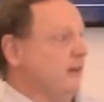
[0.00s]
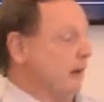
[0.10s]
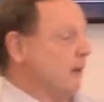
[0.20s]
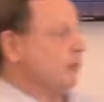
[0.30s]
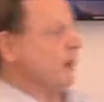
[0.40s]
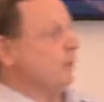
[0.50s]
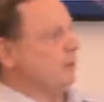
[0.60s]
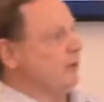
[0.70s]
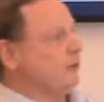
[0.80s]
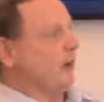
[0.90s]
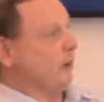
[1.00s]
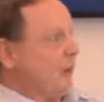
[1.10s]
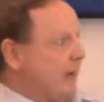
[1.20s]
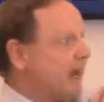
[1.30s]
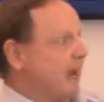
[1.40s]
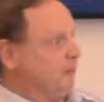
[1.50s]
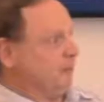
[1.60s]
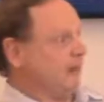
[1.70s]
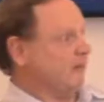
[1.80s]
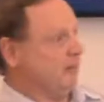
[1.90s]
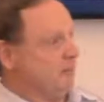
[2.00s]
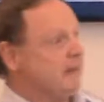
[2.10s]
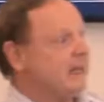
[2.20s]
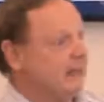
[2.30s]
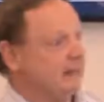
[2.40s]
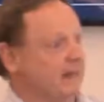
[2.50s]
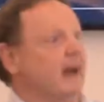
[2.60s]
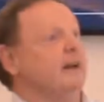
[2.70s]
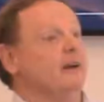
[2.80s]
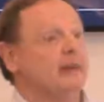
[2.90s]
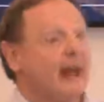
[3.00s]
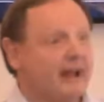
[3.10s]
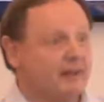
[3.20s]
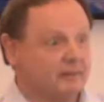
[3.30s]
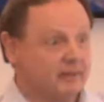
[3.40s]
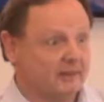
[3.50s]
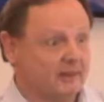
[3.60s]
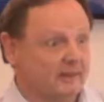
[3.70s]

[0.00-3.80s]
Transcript: she, I'm trying to, she's trying to wake up stuff in me that I don't have.